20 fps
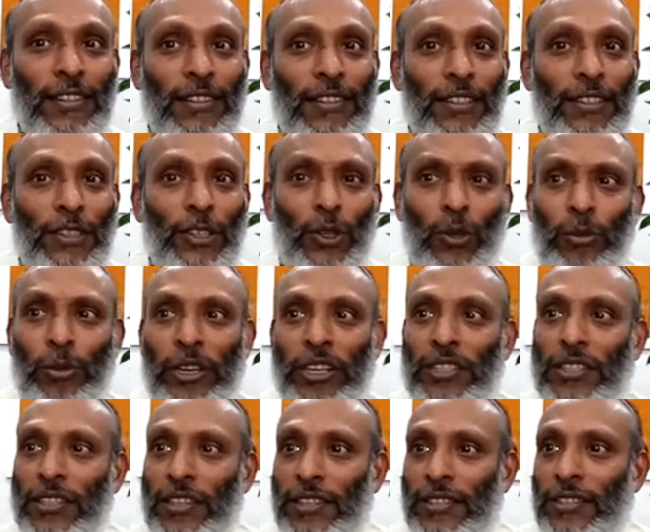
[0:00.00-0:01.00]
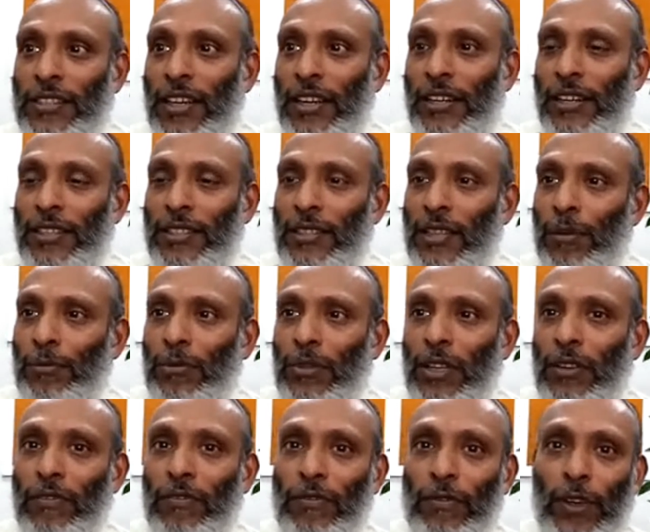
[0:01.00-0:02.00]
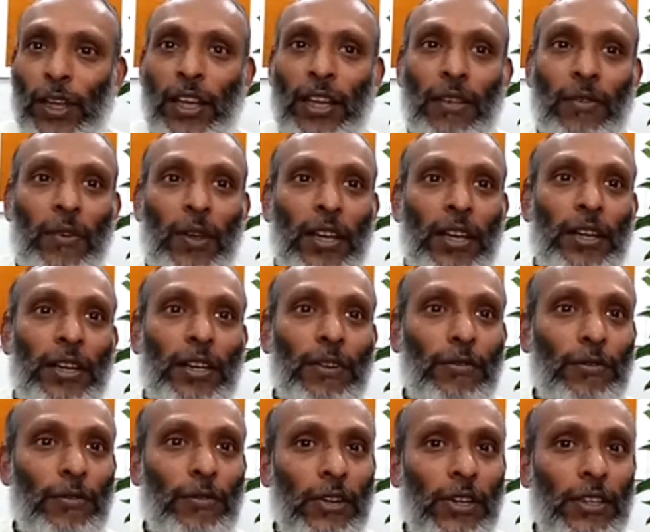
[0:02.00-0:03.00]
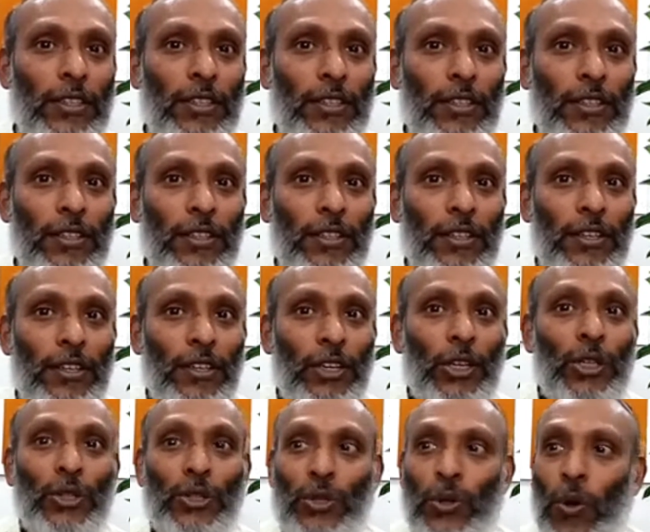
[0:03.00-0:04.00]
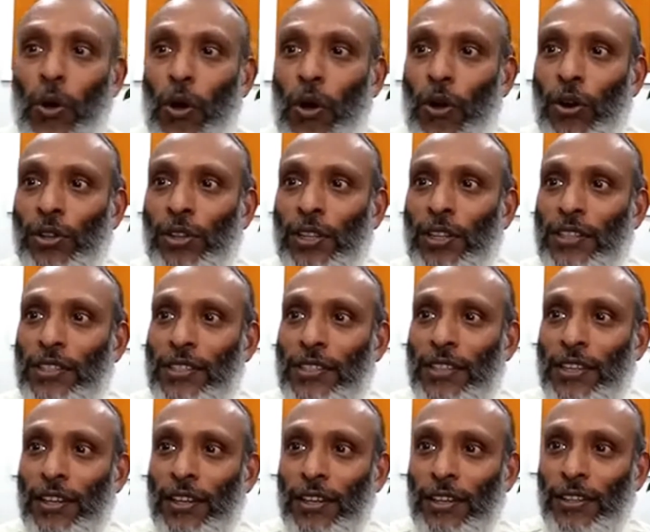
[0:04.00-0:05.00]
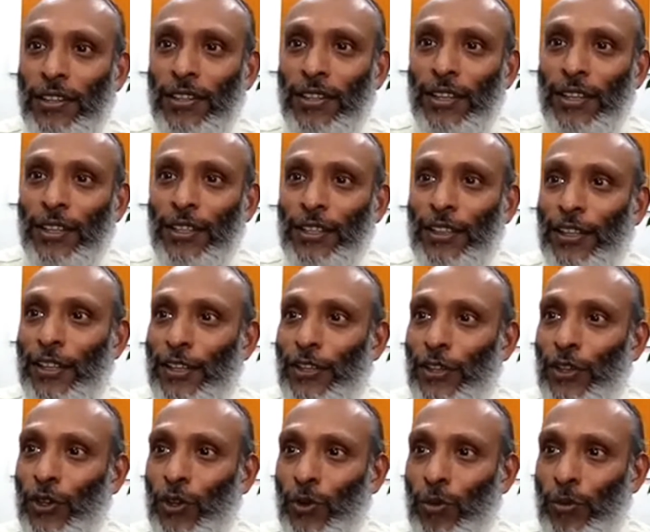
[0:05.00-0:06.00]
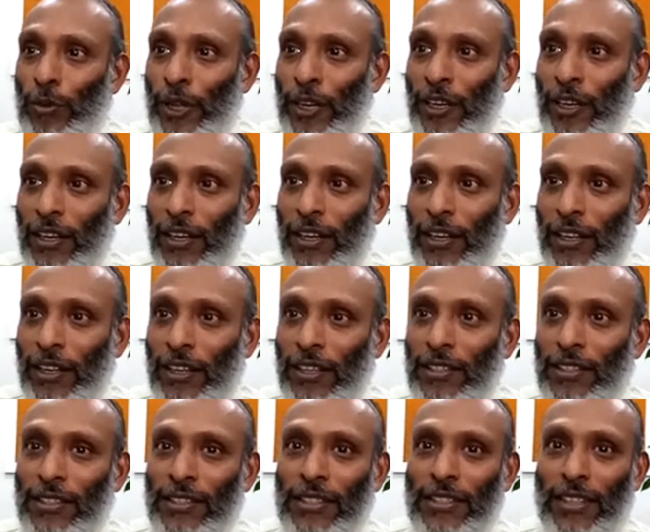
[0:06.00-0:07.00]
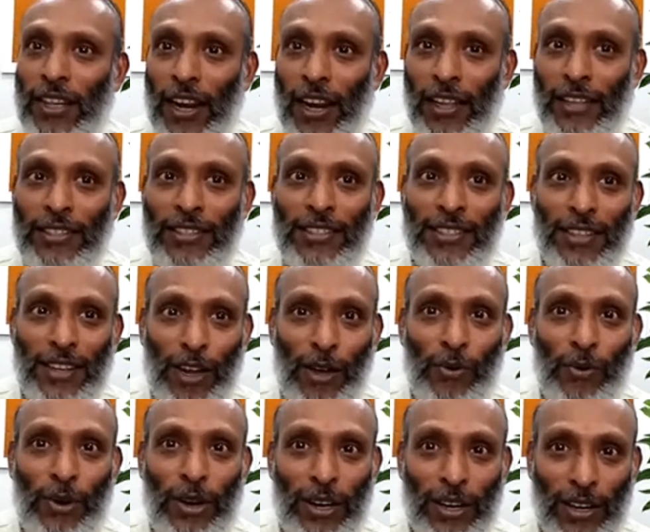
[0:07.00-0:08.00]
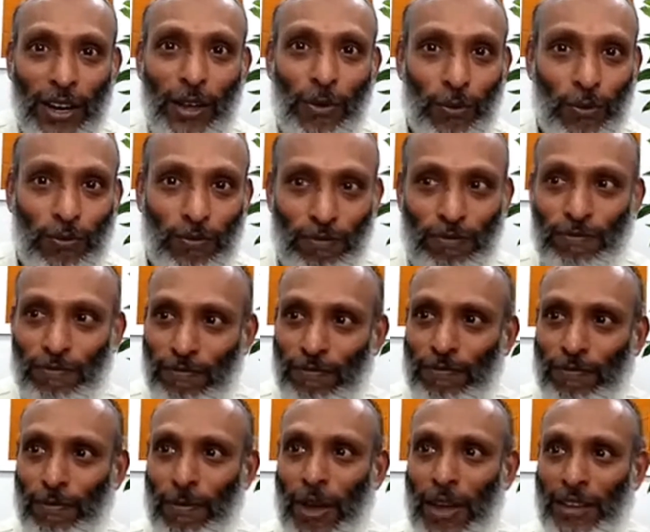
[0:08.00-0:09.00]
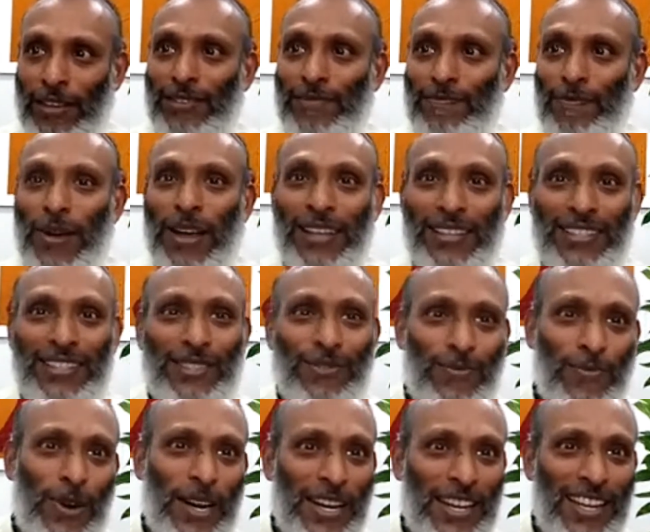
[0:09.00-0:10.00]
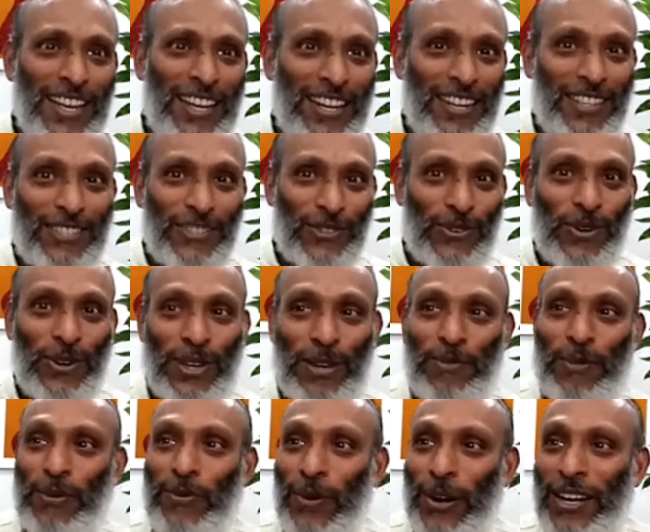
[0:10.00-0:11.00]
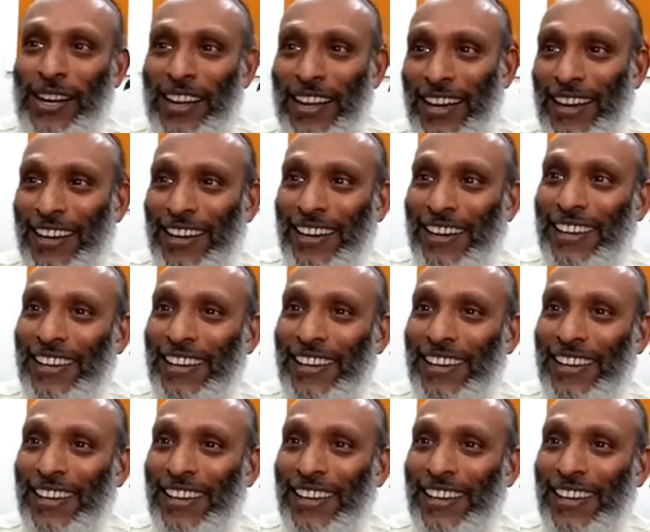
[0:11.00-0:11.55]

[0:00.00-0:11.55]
Human is designed something very, very different. So on this earth, the human is challenged now past 1 year. It's going to be 1 year.